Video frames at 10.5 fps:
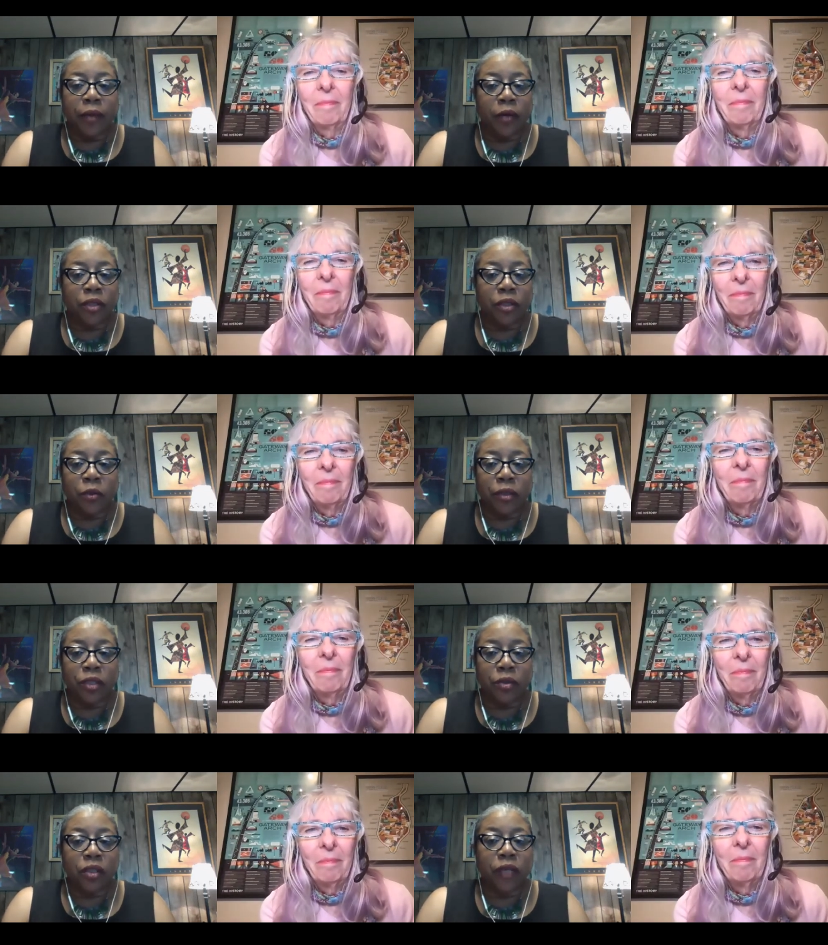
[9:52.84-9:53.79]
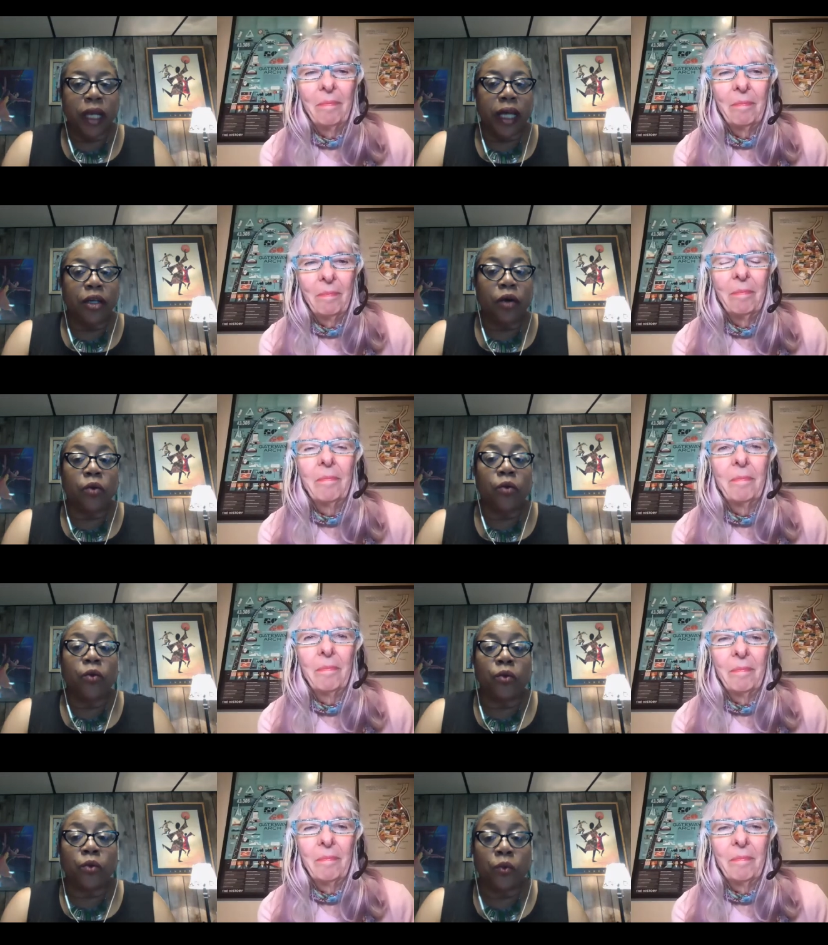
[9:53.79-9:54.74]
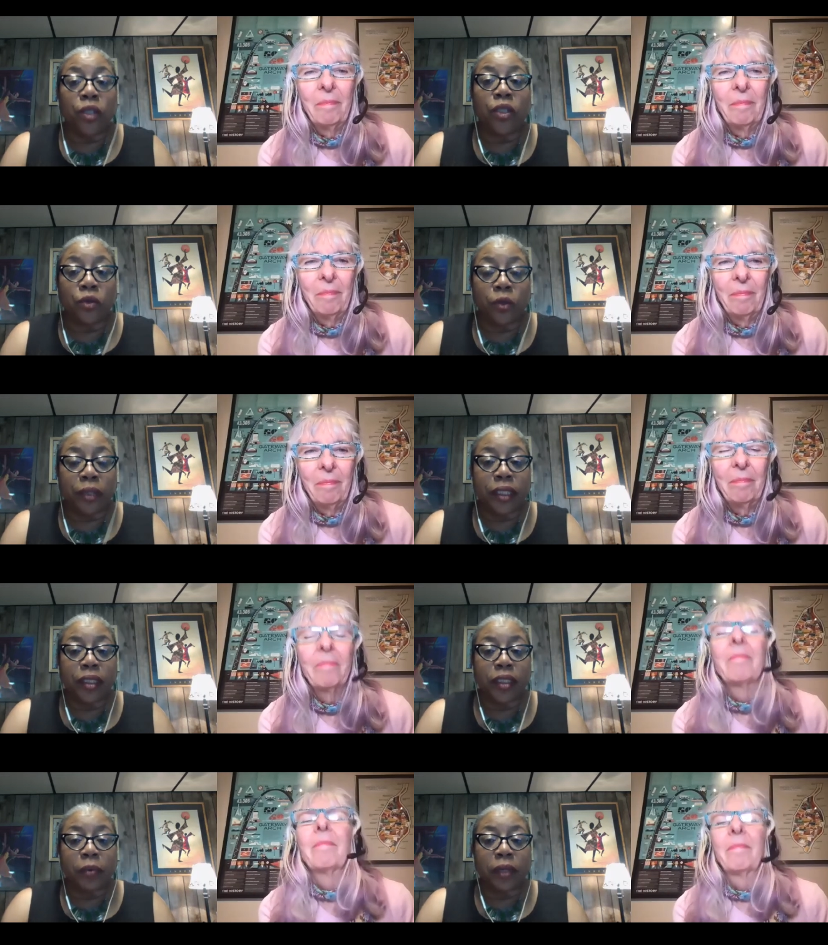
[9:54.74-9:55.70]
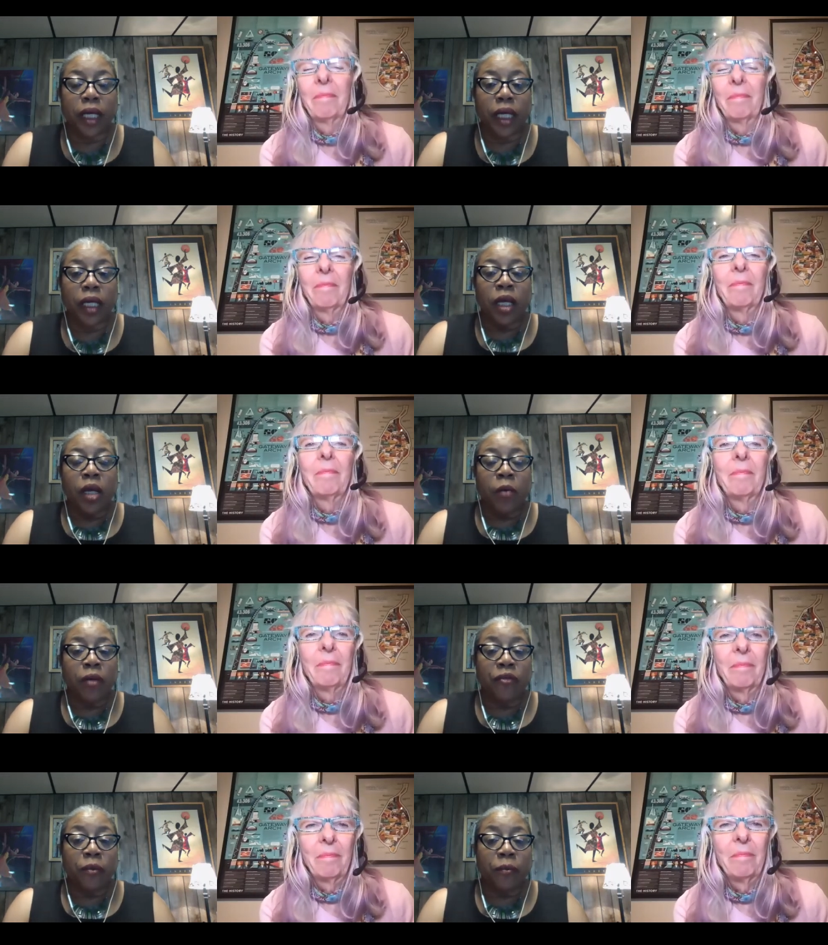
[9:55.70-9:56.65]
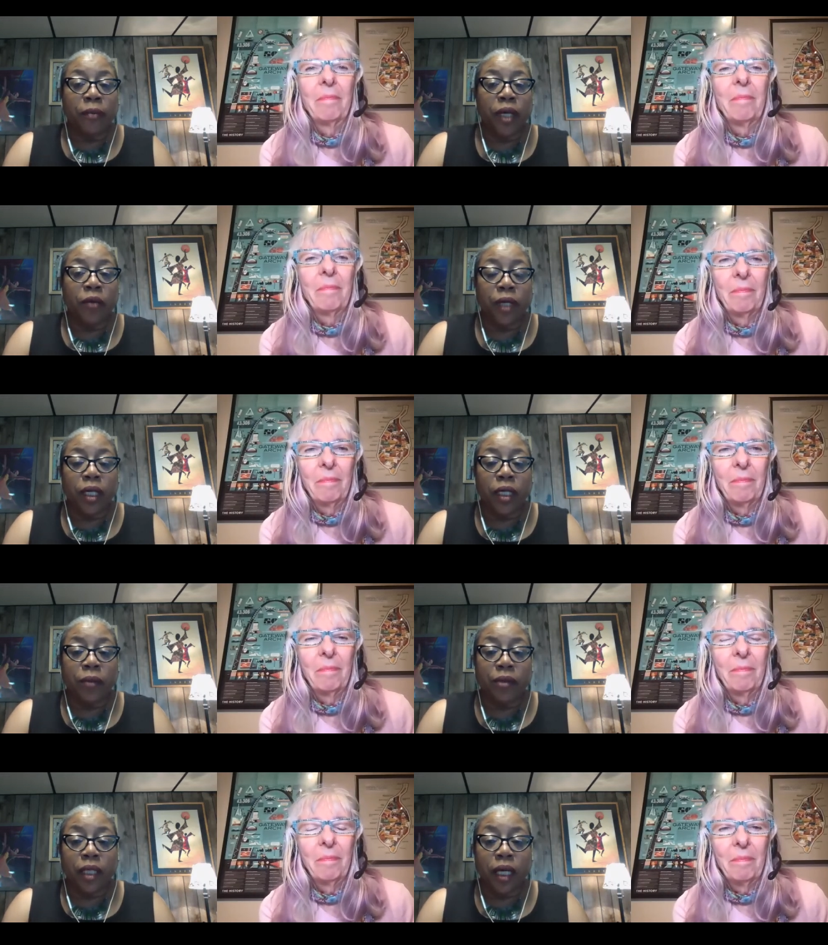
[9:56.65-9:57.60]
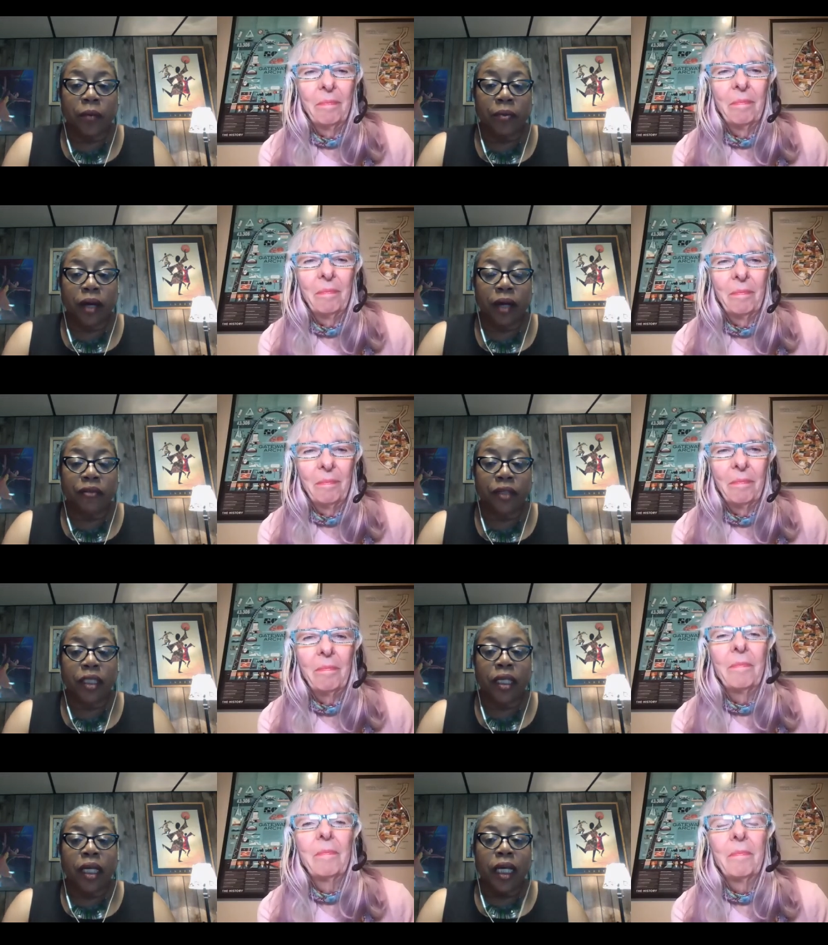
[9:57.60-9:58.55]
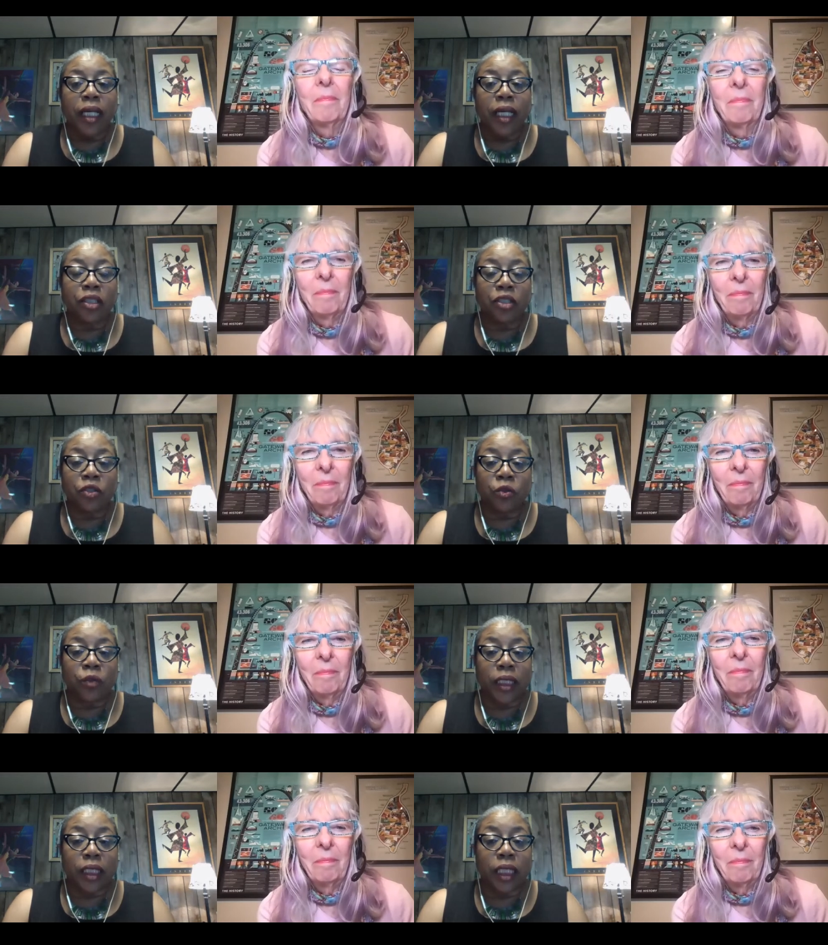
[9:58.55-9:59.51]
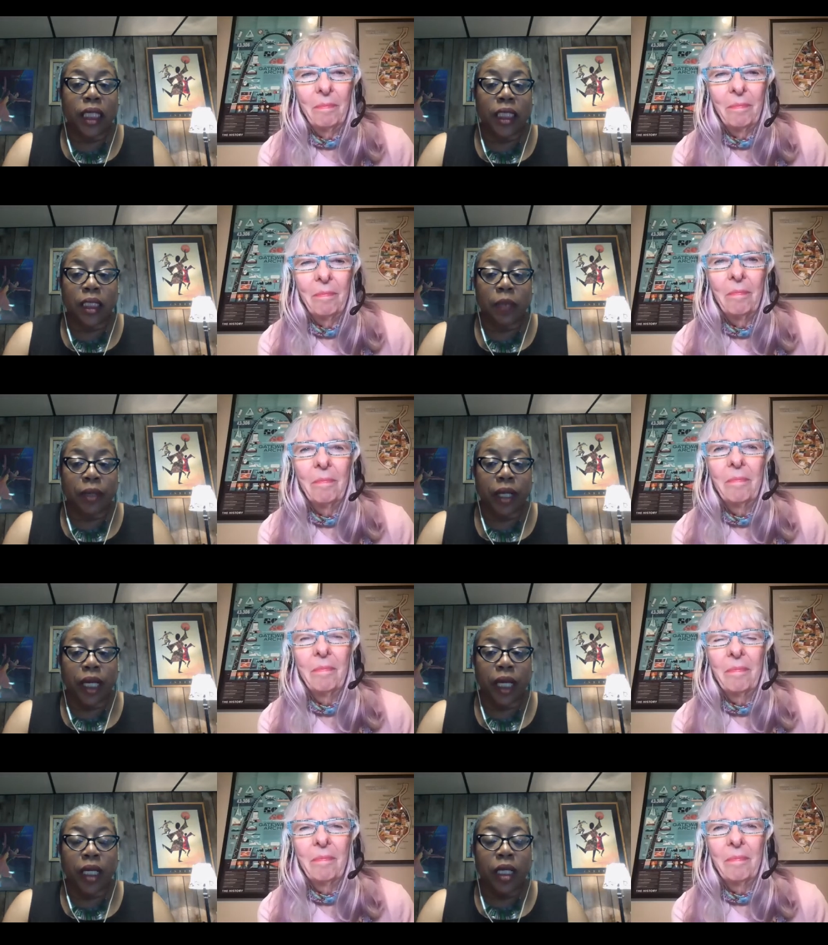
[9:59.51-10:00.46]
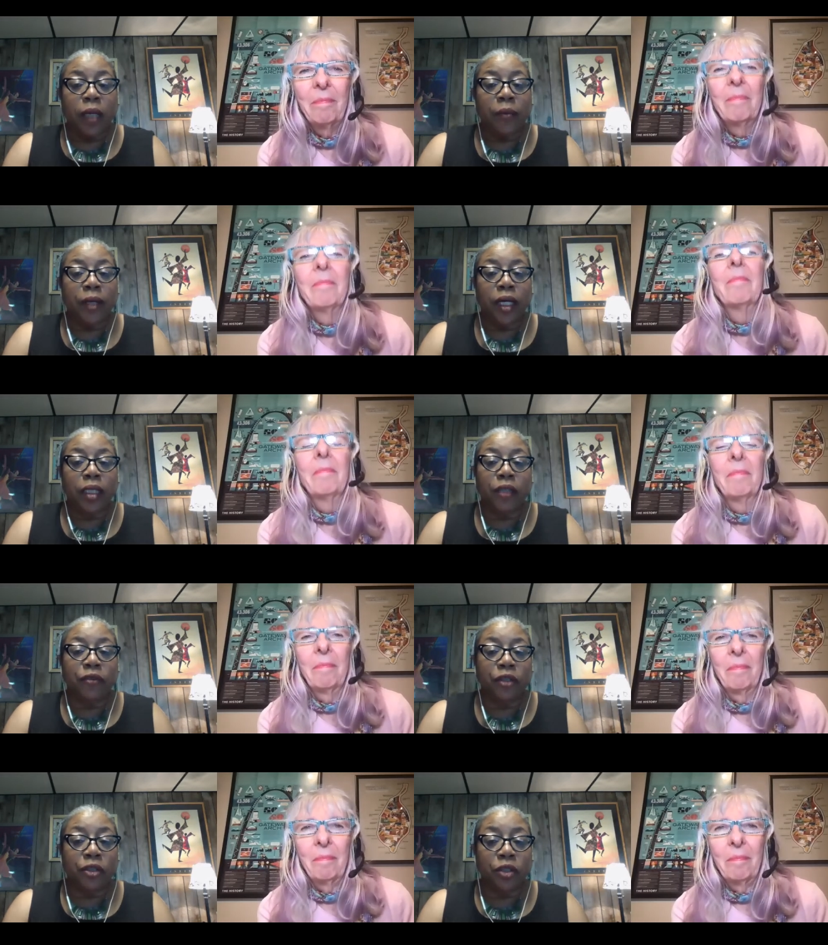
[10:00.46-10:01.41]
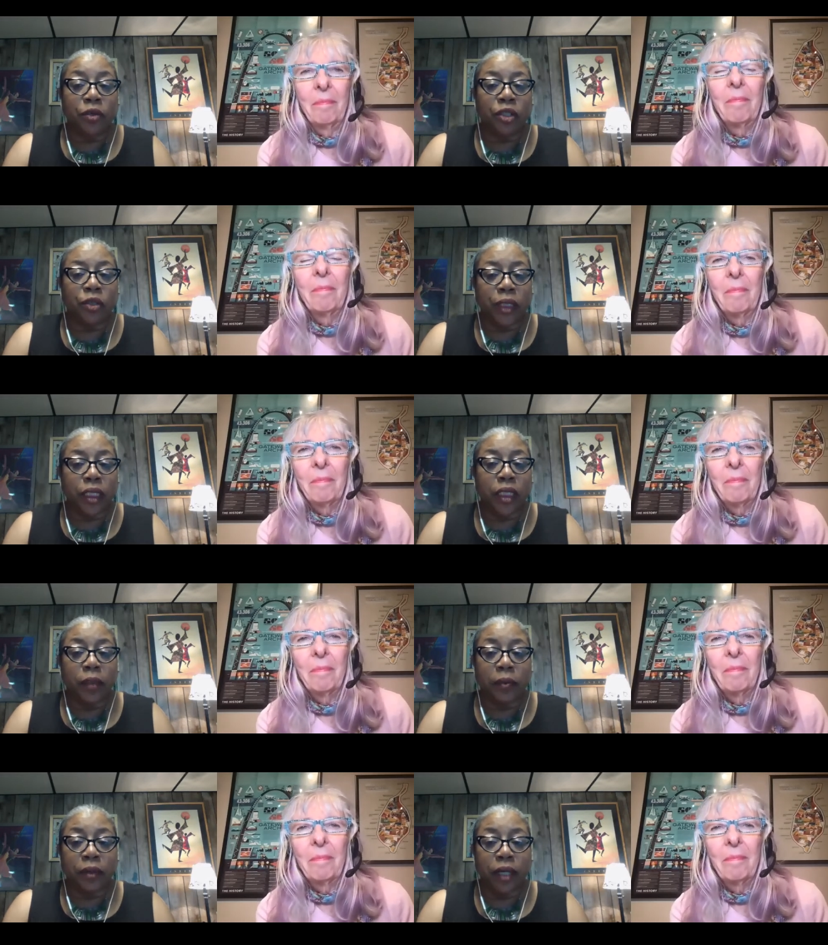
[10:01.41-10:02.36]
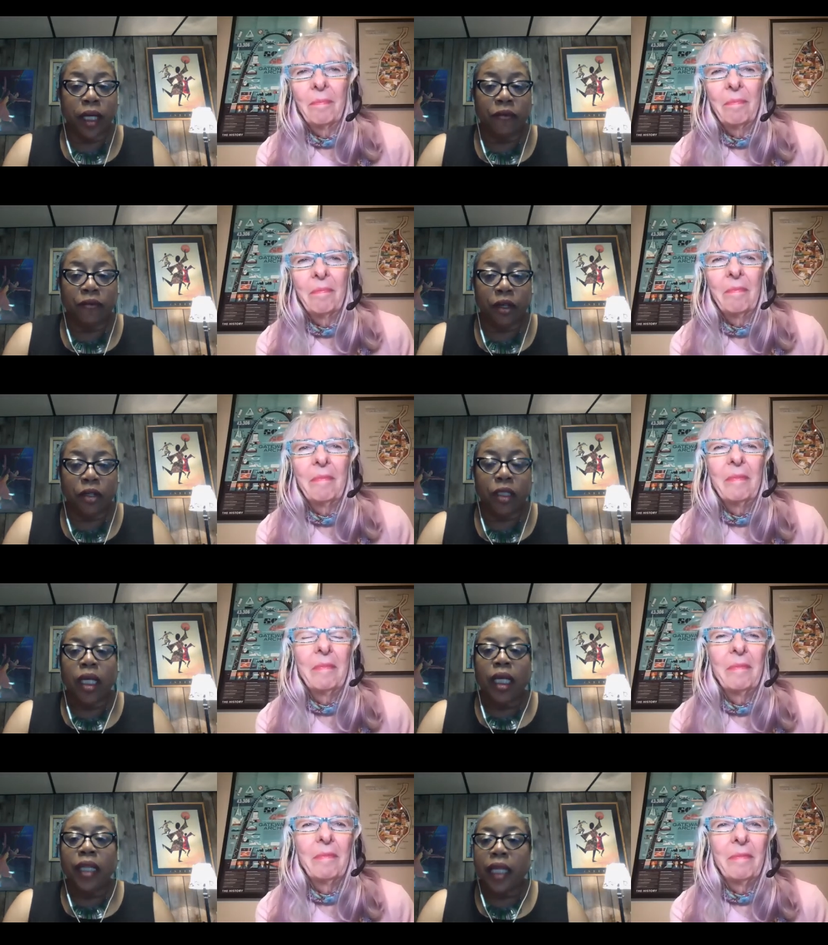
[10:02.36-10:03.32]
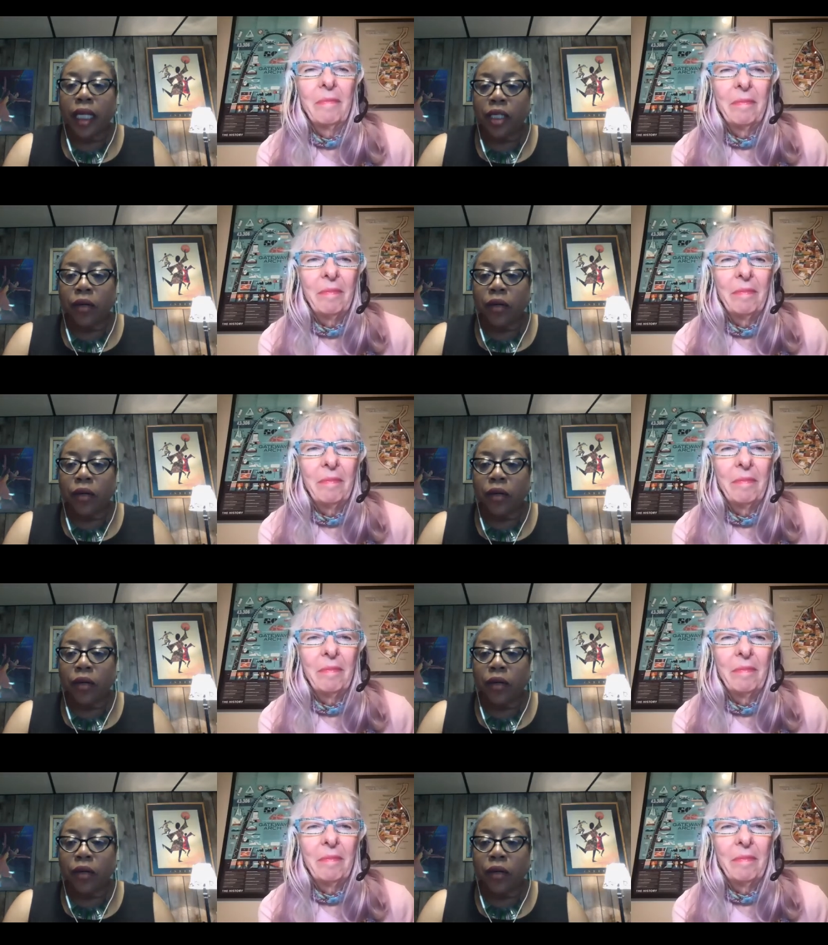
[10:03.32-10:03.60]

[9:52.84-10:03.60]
Speaker 1: I'm so resourceful. I know who would do a business plan. But for me, when it comes to nonprofits, it's the strategic plan. Because if you do a strategic plan first, then you